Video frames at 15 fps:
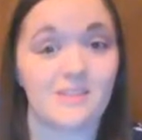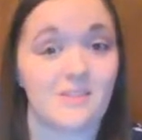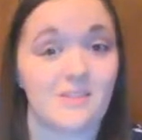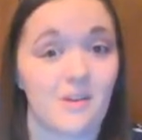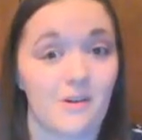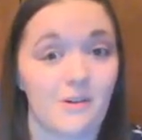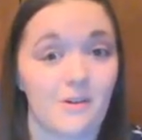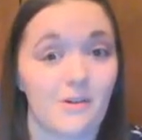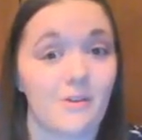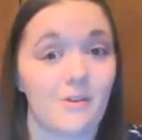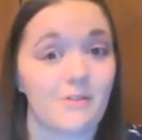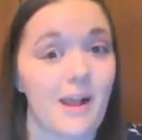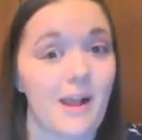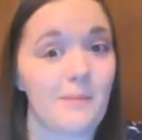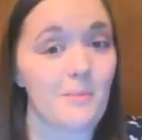So, go
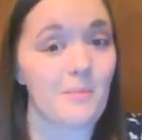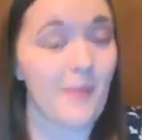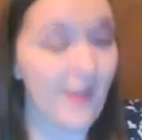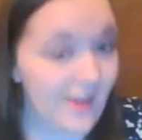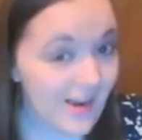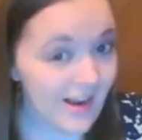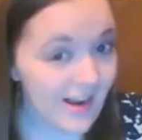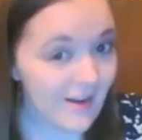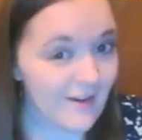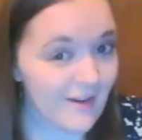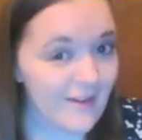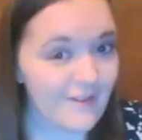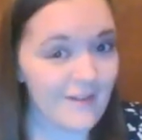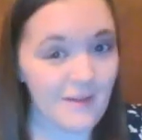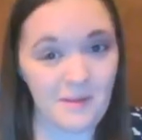grab a parent or
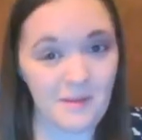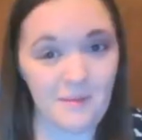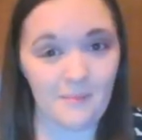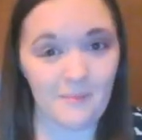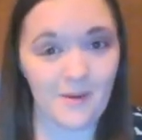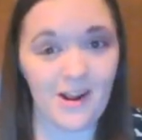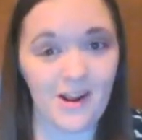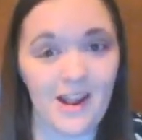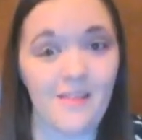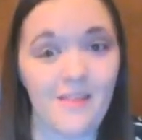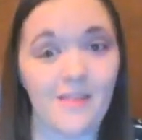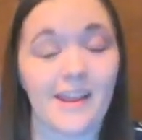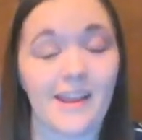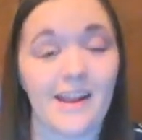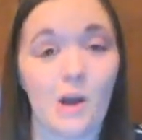a family member
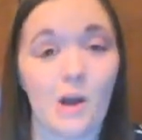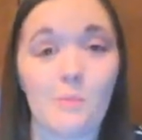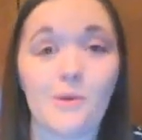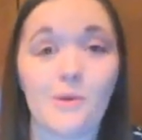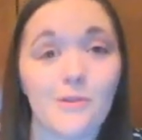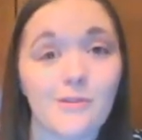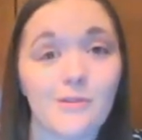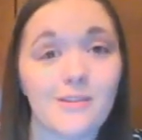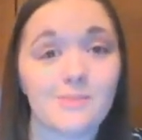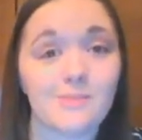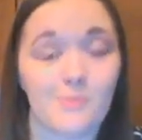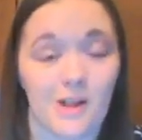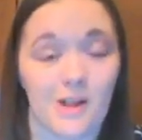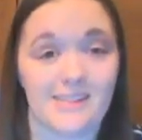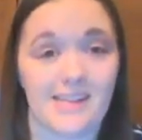that can help you through this
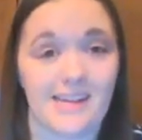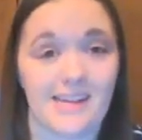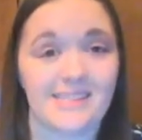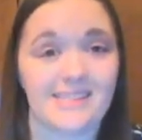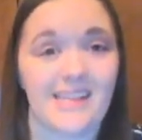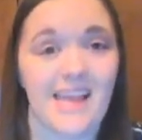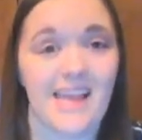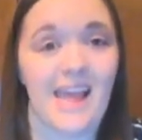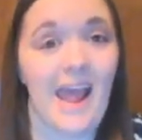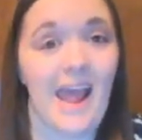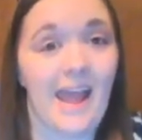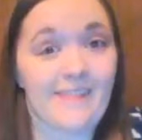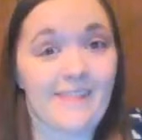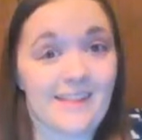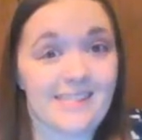process,
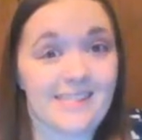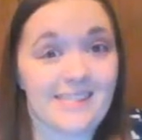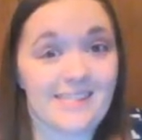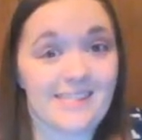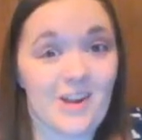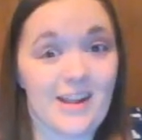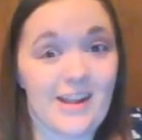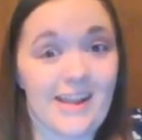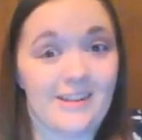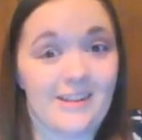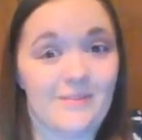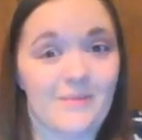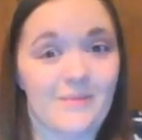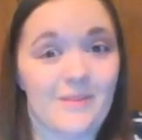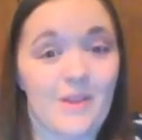and let's get started.
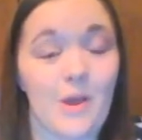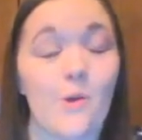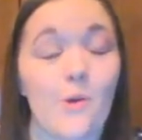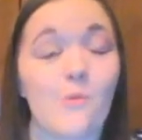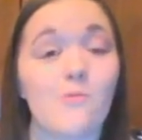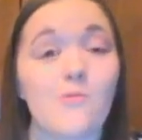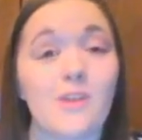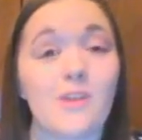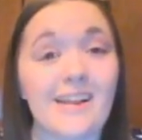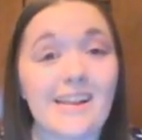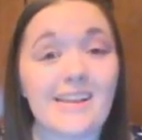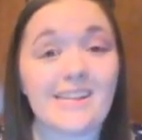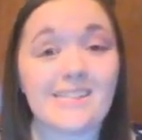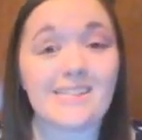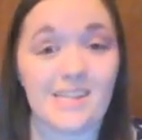We're going
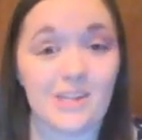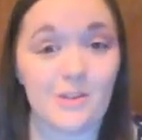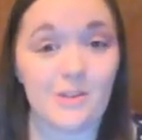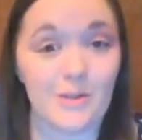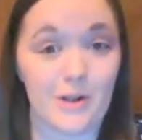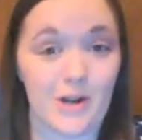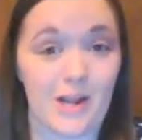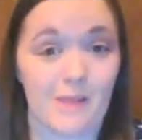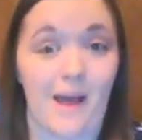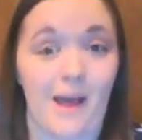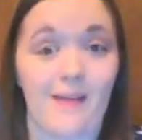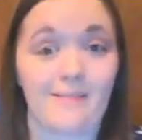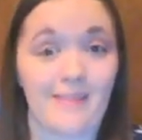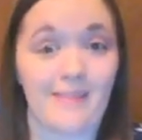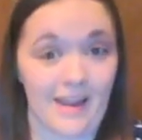to continue learning
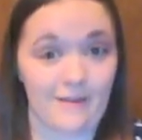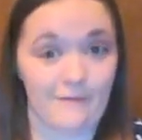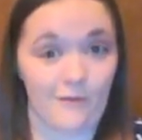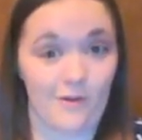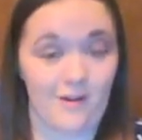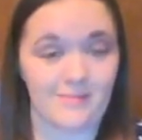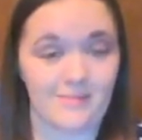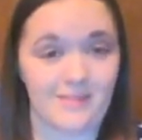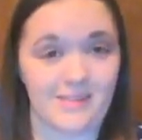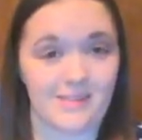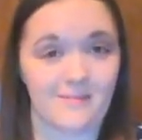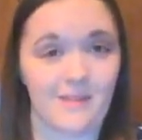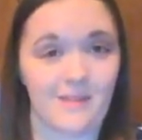about landforms.